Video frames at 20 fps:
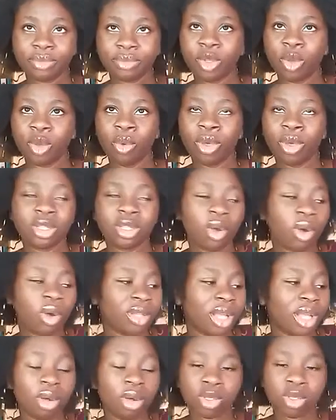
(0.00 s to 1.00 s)
what's it called?
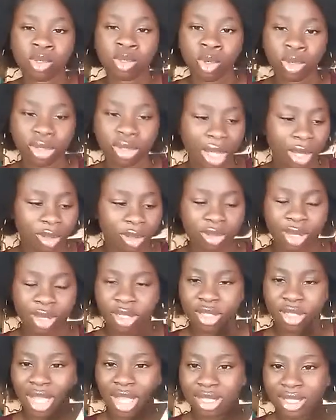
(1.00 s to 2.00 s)
That was sold out. So I
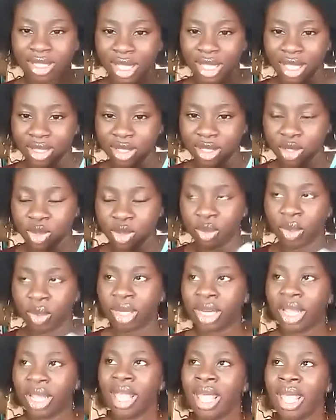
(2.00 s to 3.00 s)
just had mm-hmm. to hmm. get this And
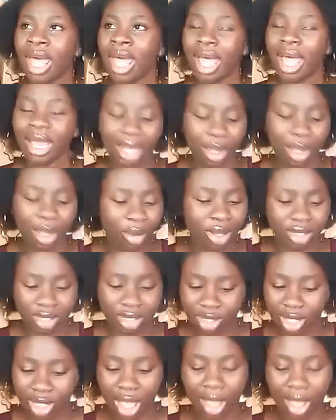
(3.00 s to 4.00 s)
I was,
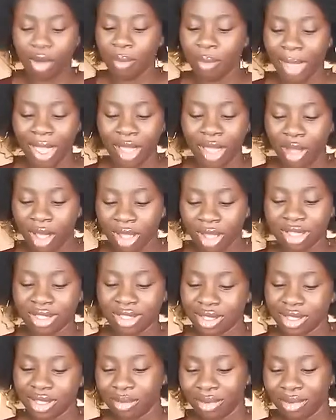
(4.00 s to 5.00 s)
like, uh, oh my God,
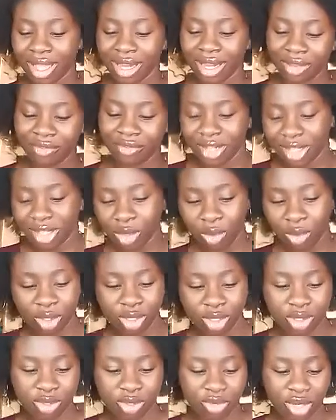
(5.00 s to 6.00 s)
this is a book I definitely
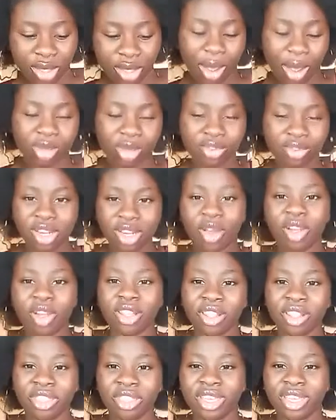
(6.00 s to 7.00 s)
want to read. But I was reading
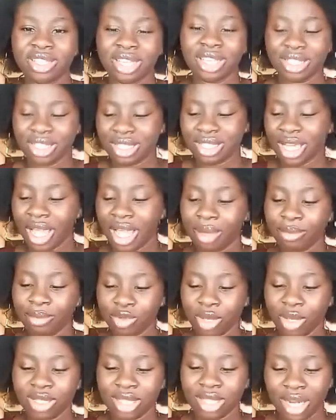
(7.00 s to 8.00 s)
other things at the time.
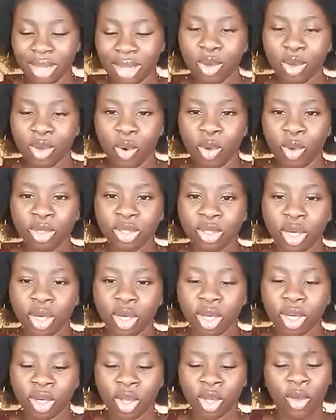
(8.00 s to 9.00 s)
So I said, let me hold
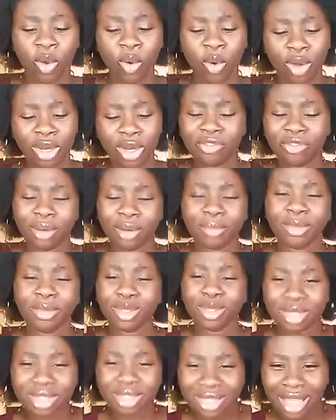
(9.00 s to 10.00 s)
on, only for me
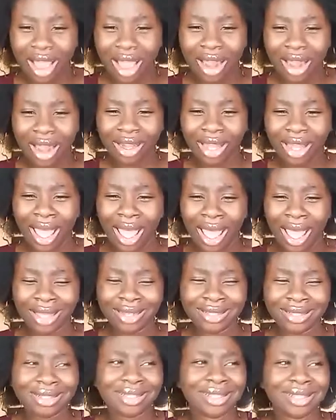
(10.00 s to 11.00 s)
to start
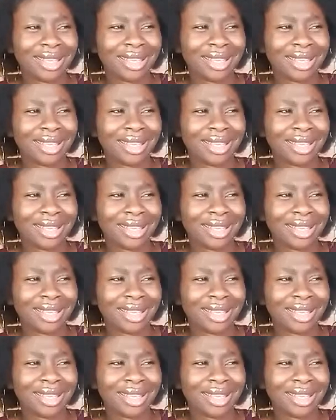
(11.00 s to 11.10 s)
and